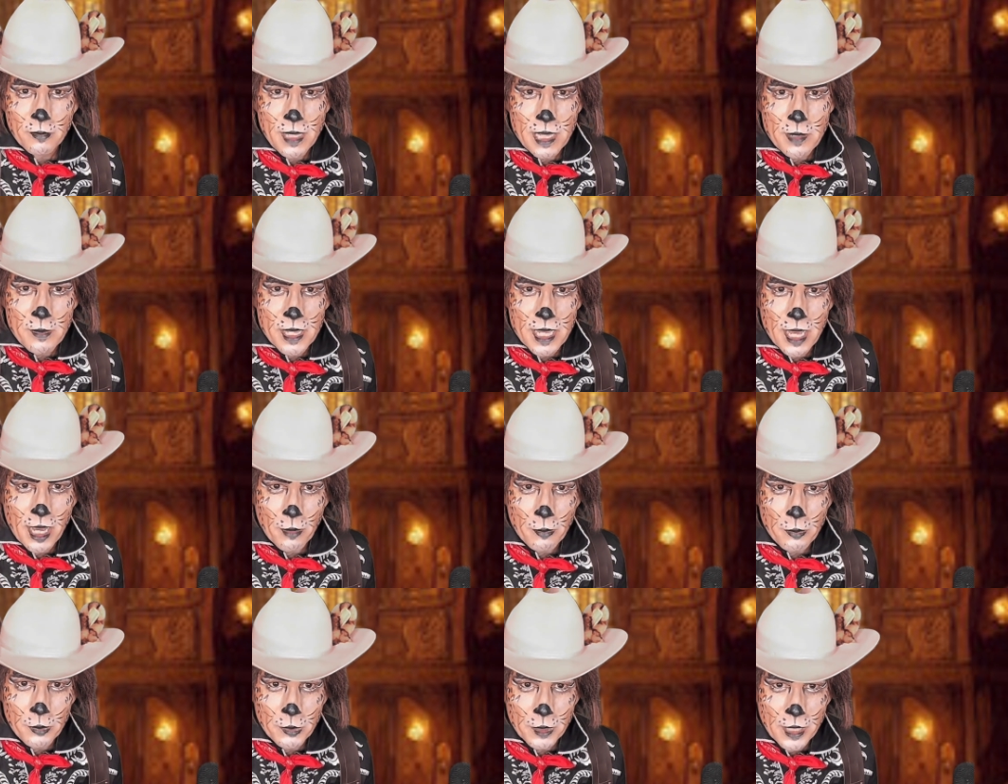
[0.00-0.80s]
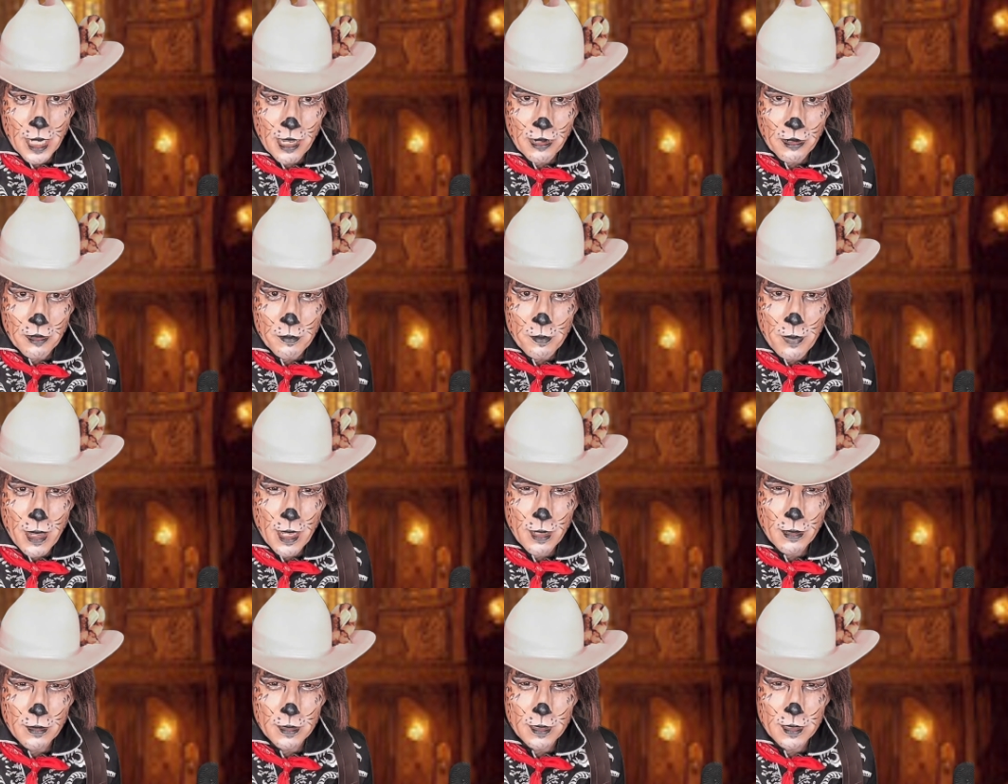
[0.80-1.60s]
maybe I'll put out a
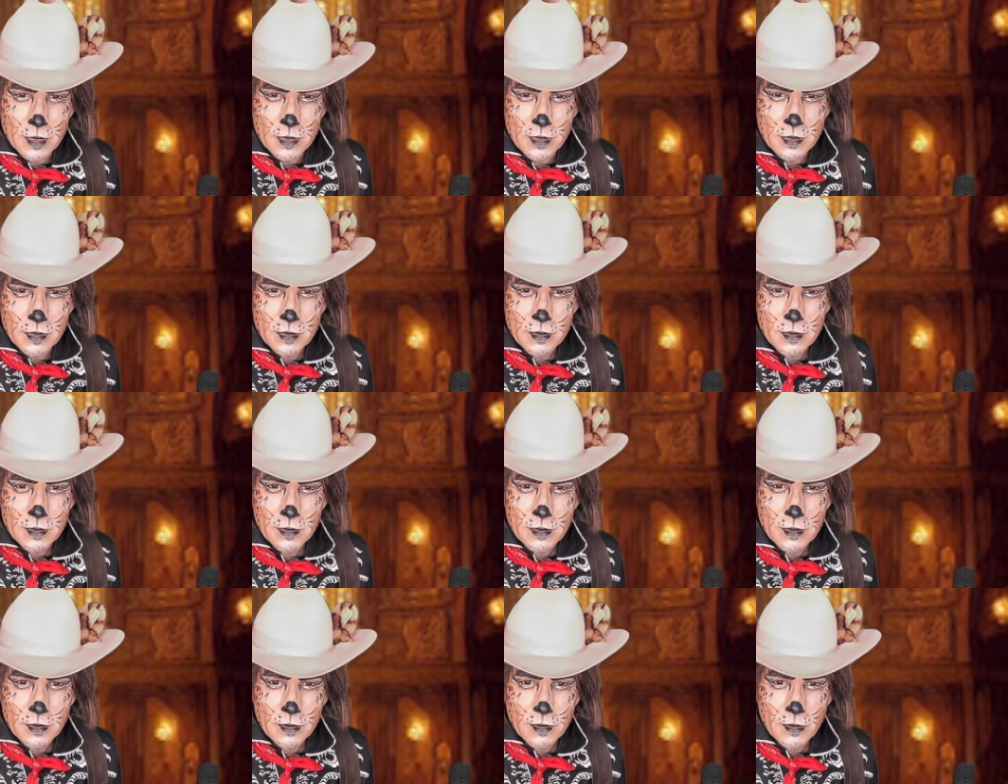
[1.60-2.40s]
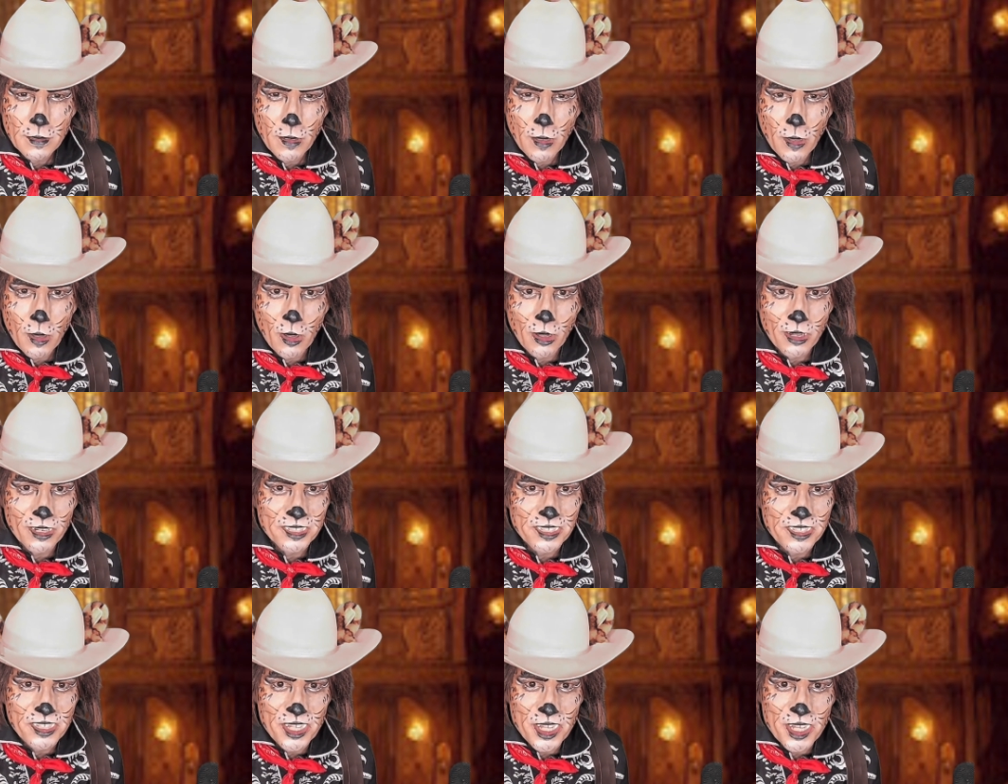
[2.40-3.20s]
bounty
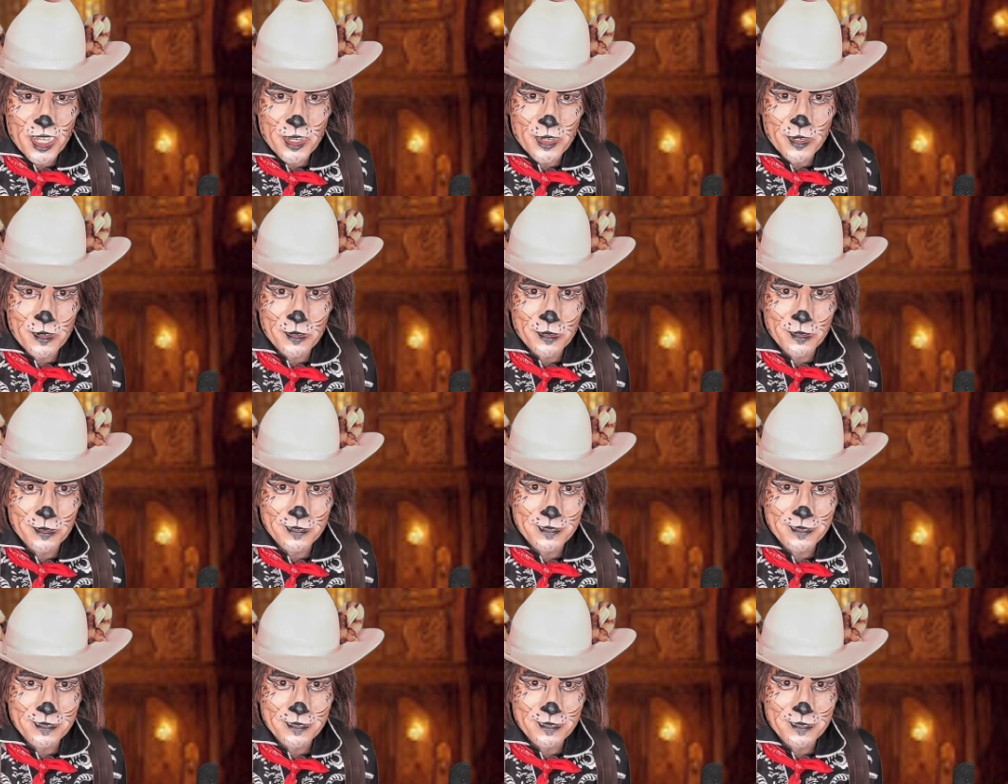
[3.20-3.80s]
on you.